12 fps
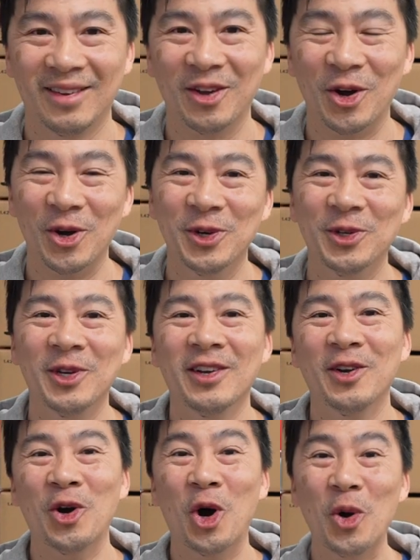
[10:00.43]
so
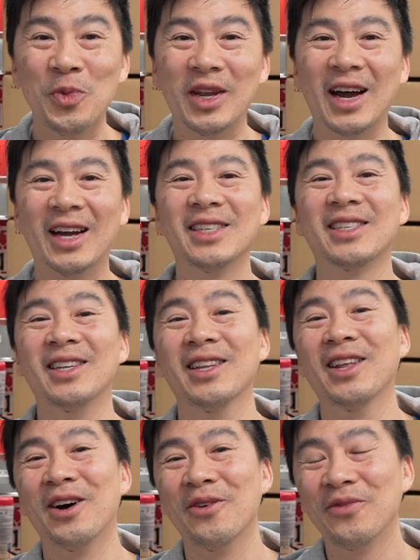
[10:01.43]
hope you guys
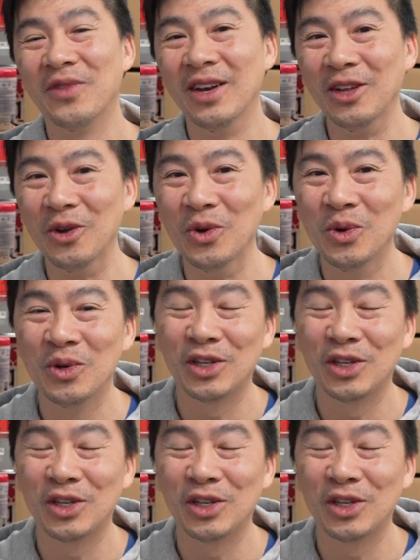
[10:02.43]
love the new